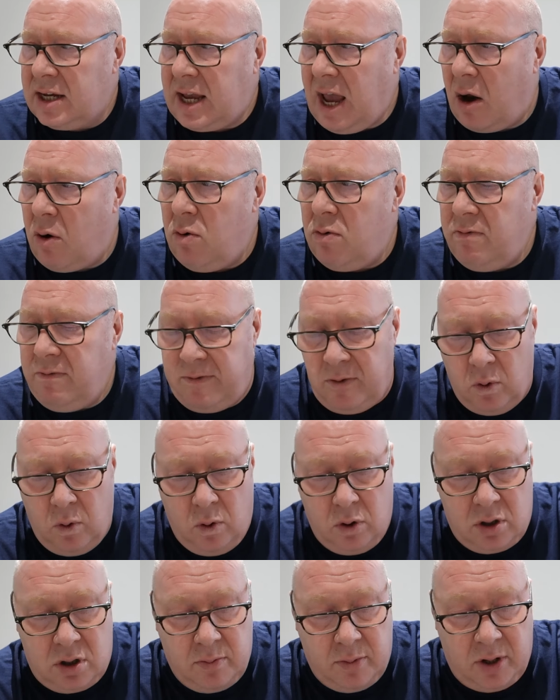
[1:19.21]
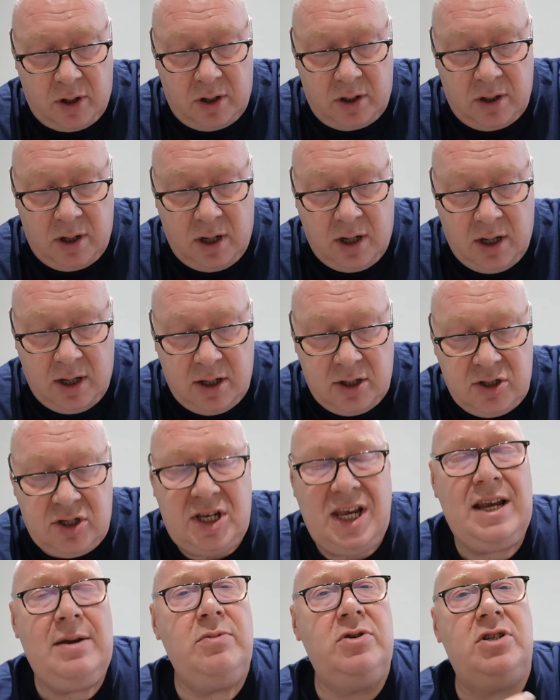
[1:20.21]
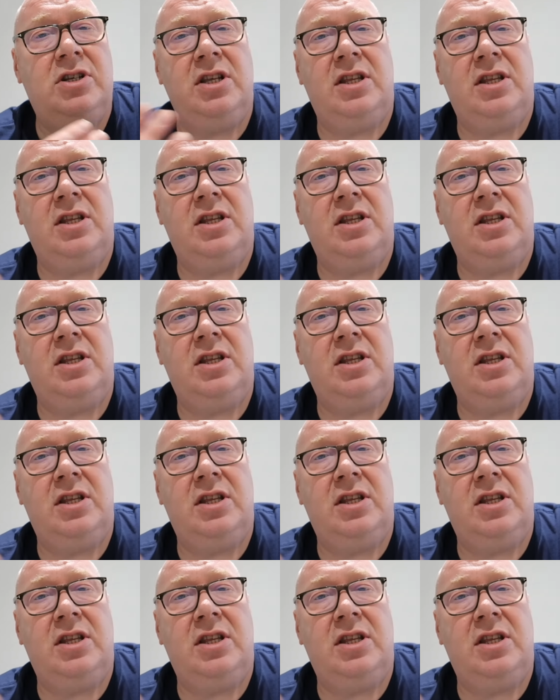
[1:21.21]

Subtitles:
Carol Vorderman seems